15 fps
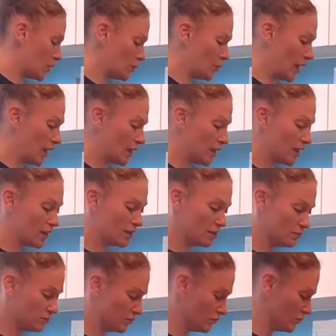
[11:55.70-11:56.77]
one bad thing,
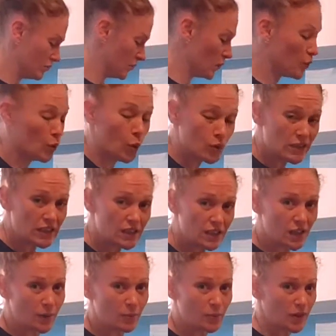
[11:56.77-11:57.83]
naughty thing
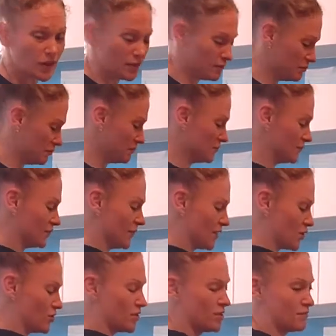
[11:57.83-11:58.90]
I put in, I
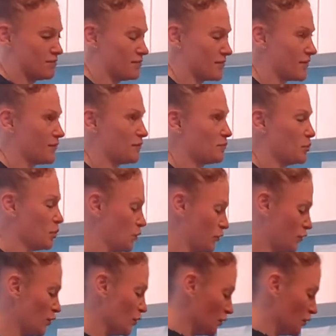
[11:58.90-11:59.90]
should put a few